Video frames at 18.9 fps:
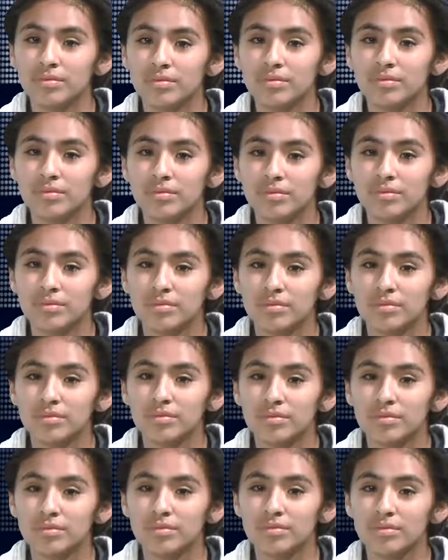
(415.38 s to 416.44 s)

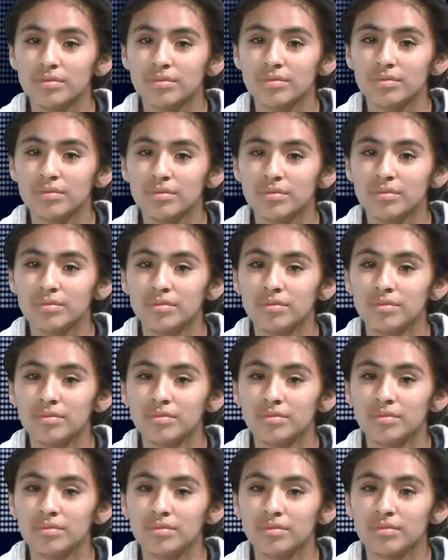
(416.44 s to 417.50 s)

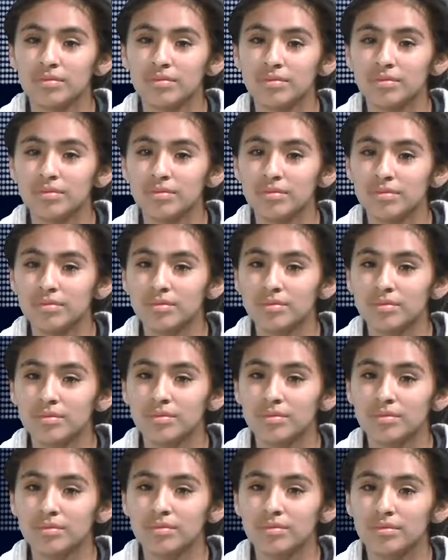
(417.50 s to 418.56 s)

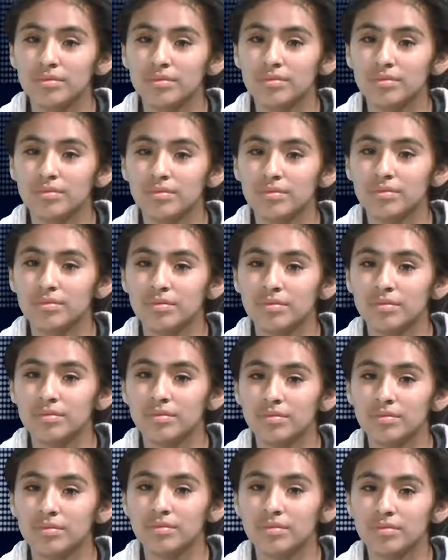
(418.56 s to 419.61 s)

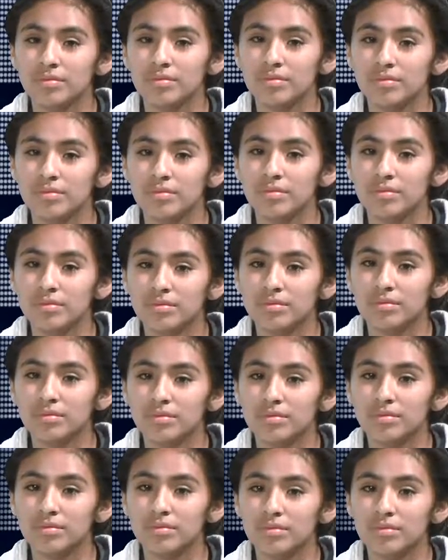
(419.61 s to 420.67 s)

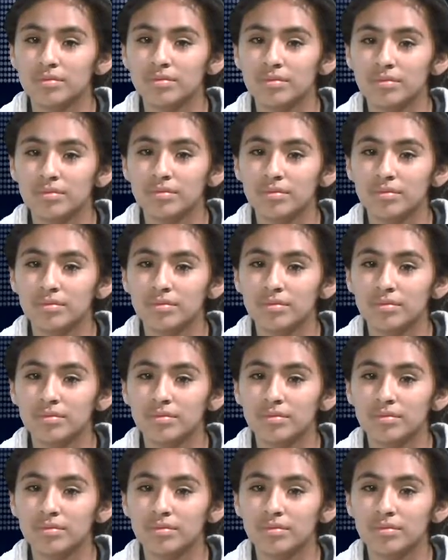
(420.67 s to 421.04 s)
No words are spoken by the person on screen.